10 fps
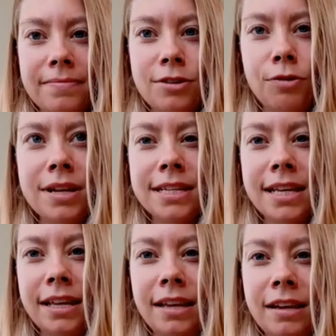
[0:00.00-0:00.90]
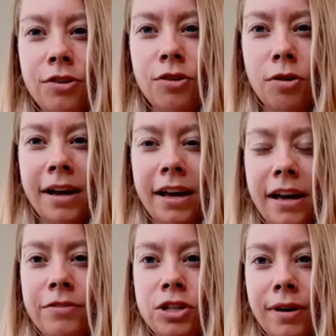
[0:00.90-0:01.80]
so what's getting in your way
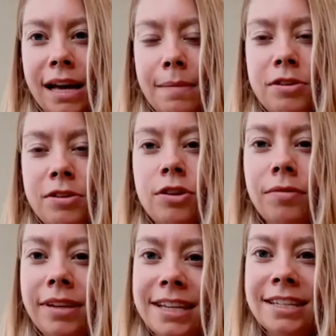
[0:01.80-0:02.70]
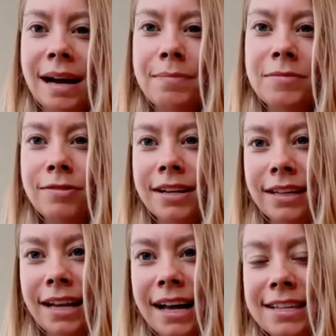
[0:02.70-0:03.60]
of showing up you don't need to come to a
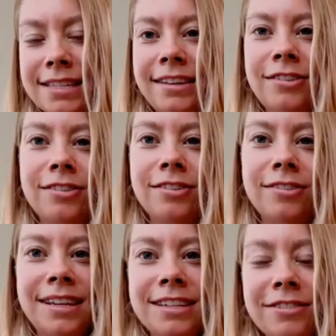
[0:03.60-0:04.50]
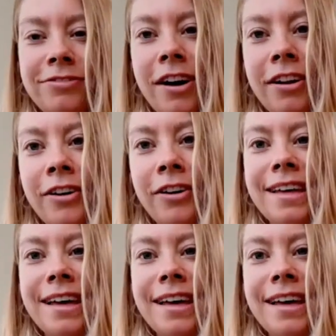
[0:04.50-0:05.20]
class like you don't need to follow